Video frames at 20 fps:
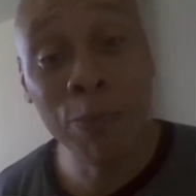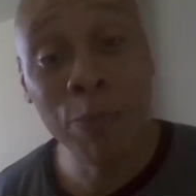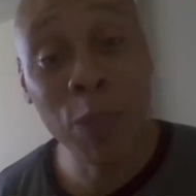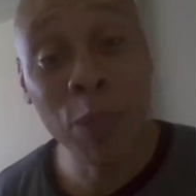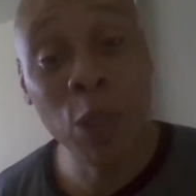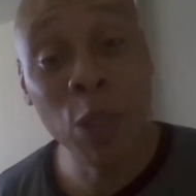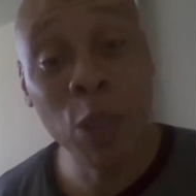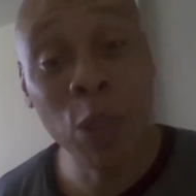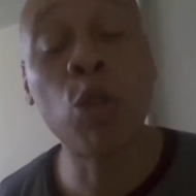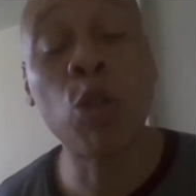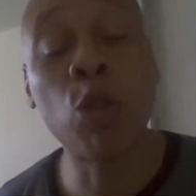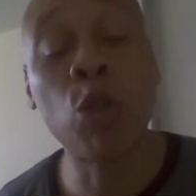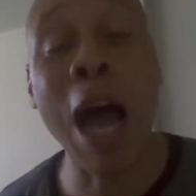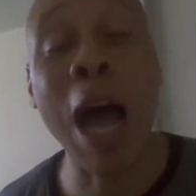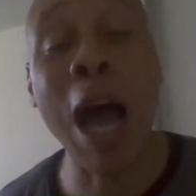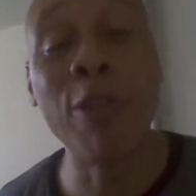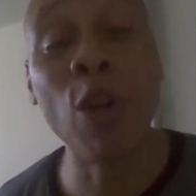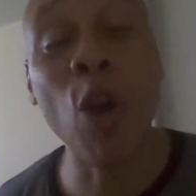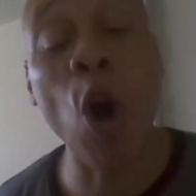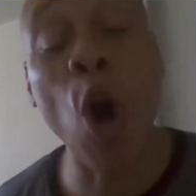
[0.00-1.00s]
You
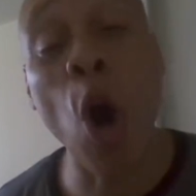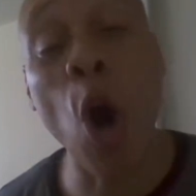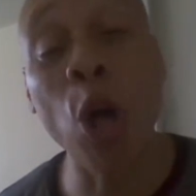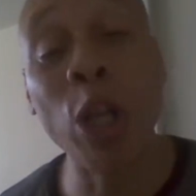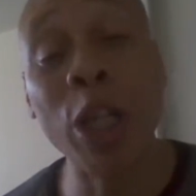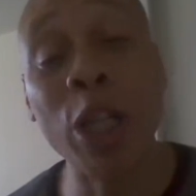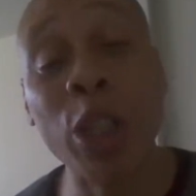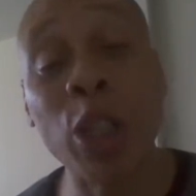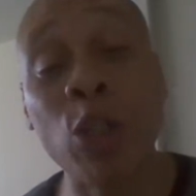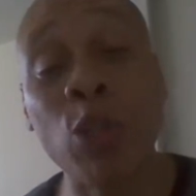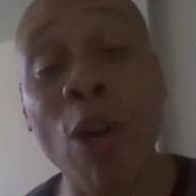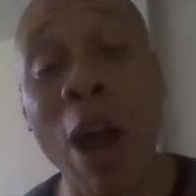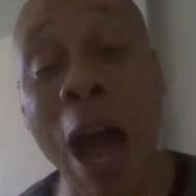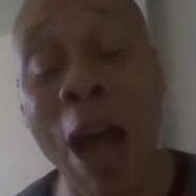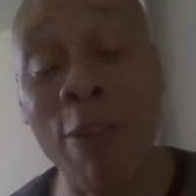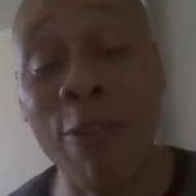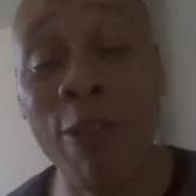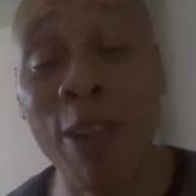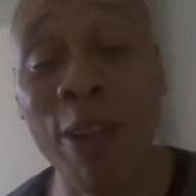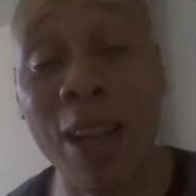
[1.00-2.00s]
driving all this
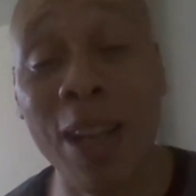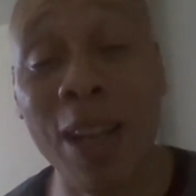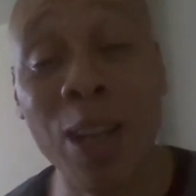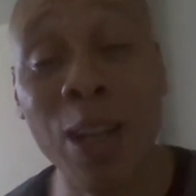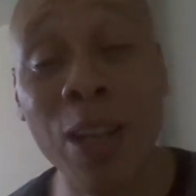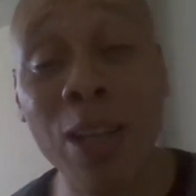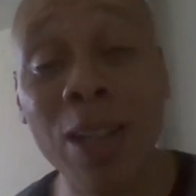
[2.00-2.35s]
traffic